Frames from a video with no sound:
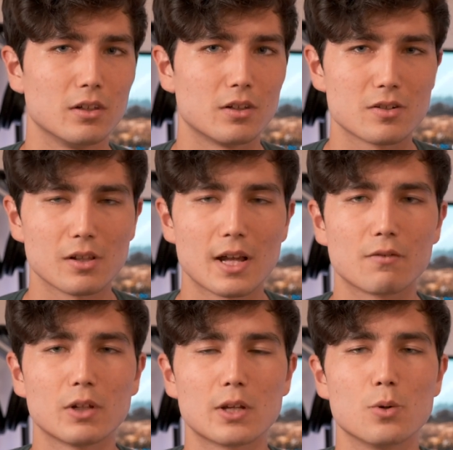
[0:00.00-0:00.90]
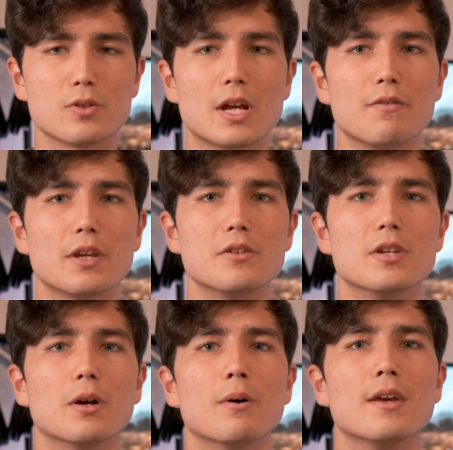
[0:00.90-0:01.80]
There's a lot of really cool stuff you can
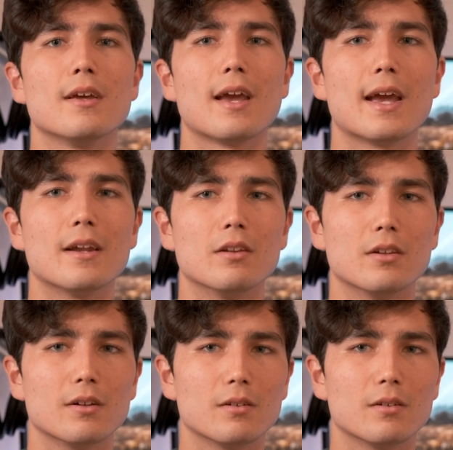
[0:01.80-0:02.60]
do. And